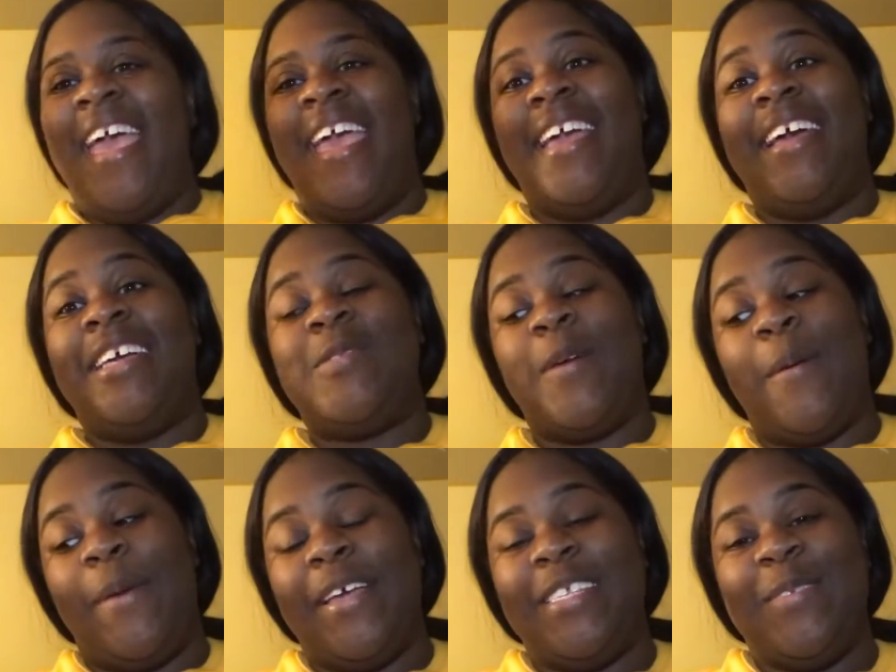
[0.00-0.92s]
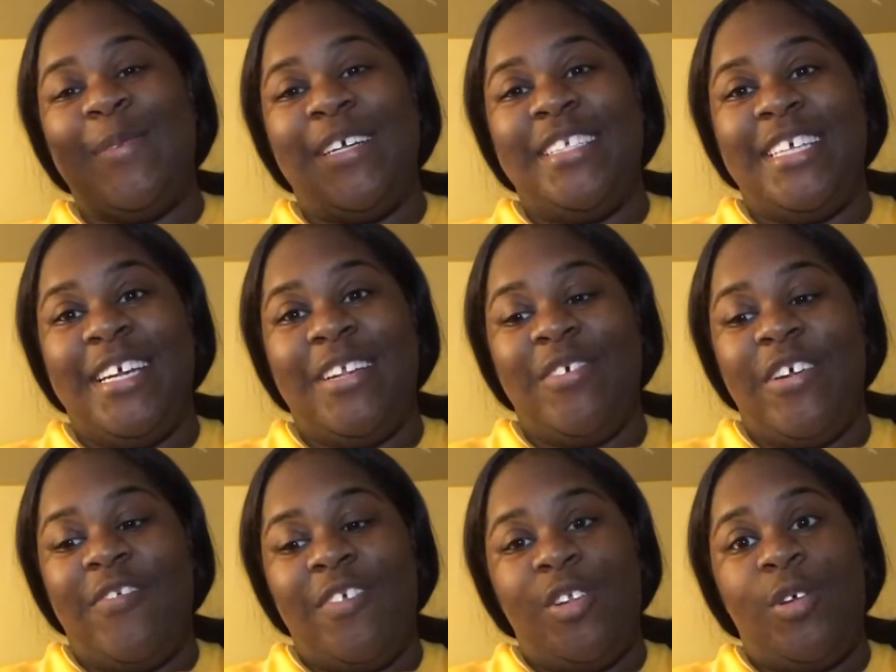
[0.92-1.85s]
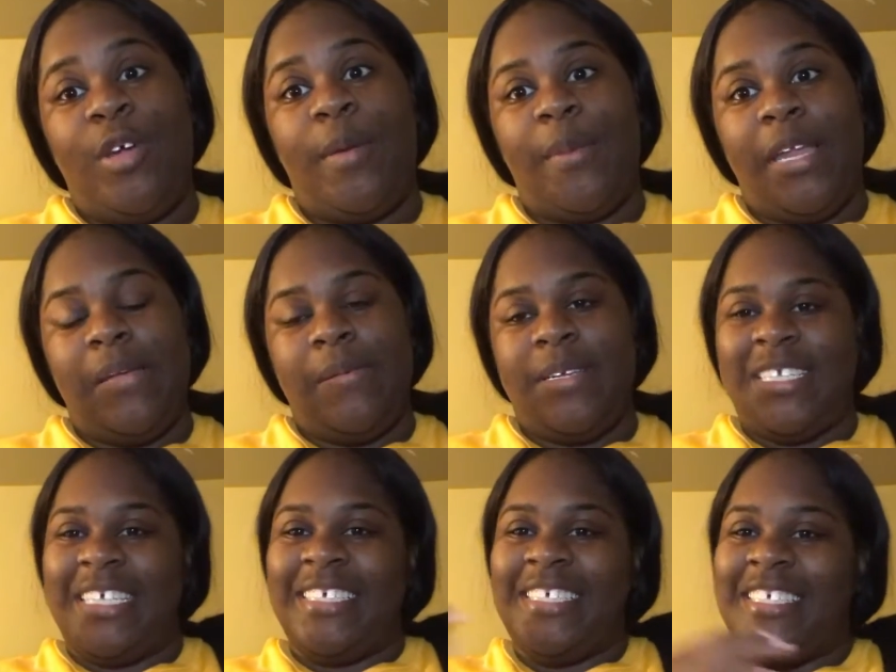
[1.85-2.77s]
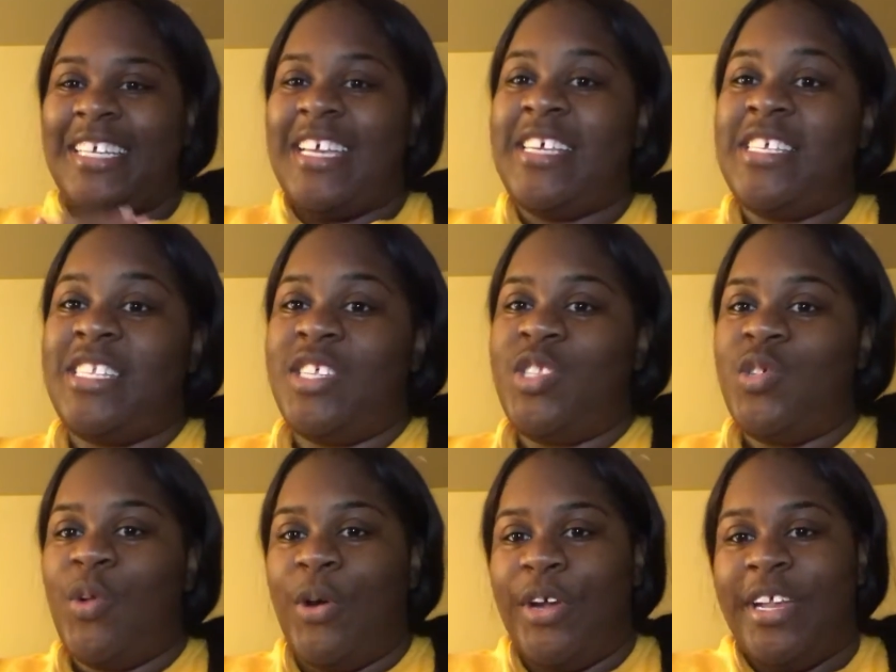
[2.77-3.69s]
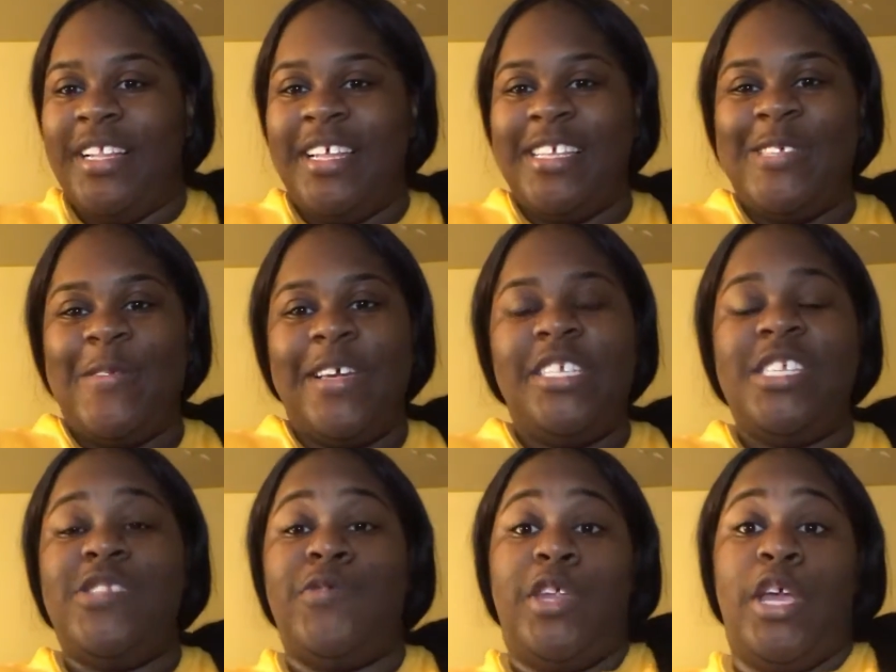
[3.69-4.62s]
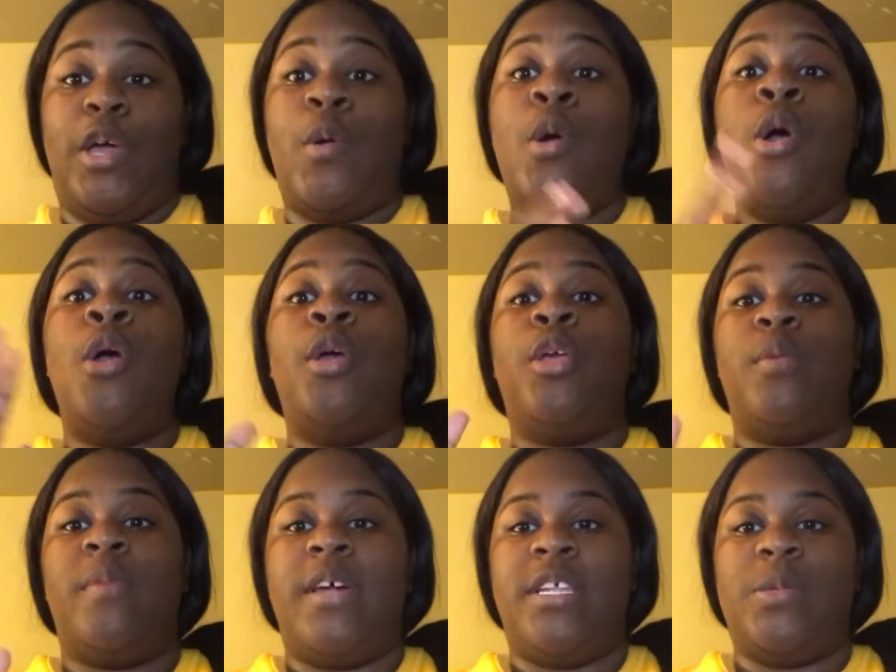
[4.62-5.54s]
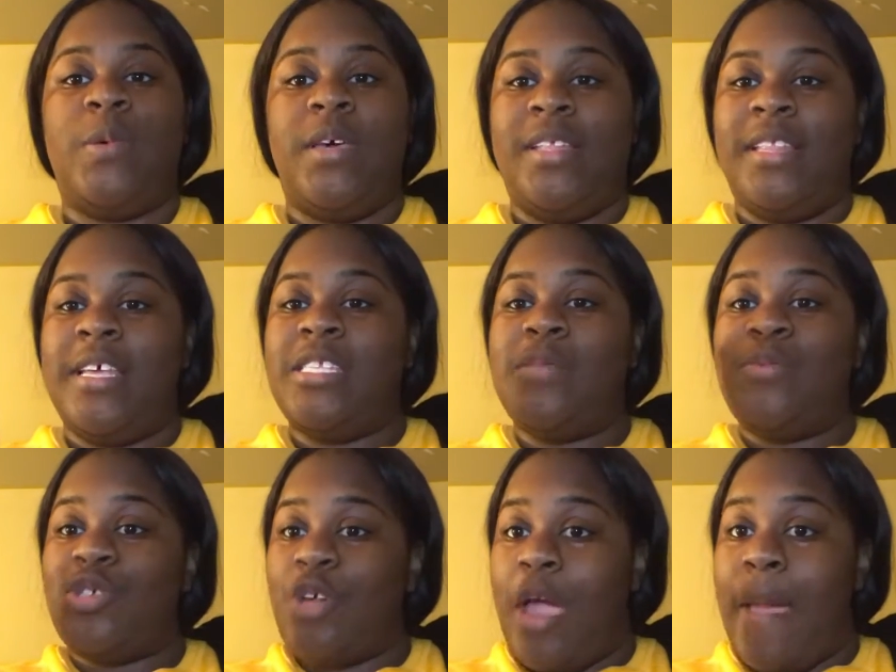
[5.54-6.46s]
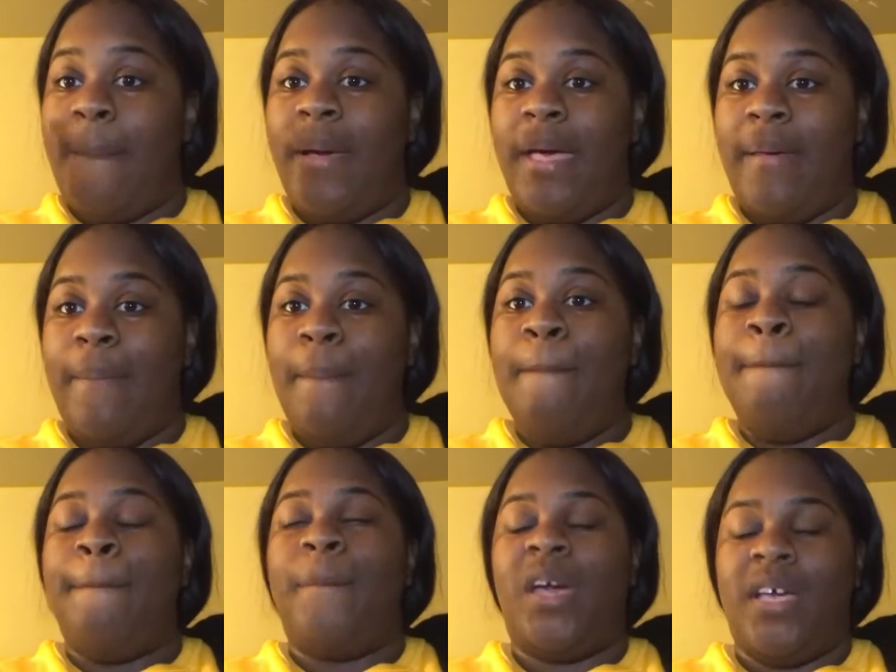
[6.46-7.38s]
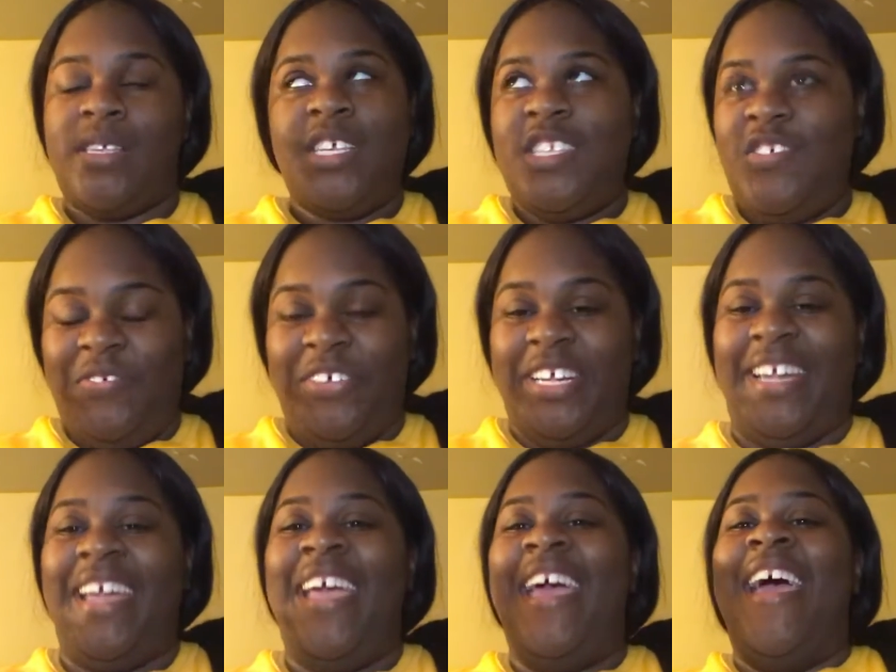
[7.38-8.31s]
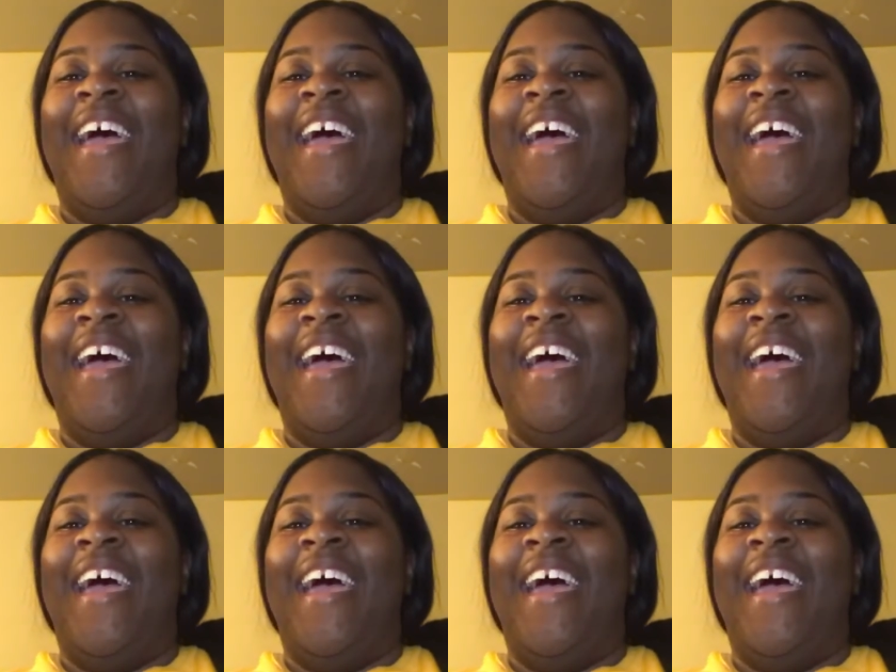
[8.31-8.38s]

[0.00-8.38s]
Hey guys, welcome back to my channel. If you're new here, my name is Jess G, and since you already clicked to watch this video, you might as well hit that subscribe button because it's free.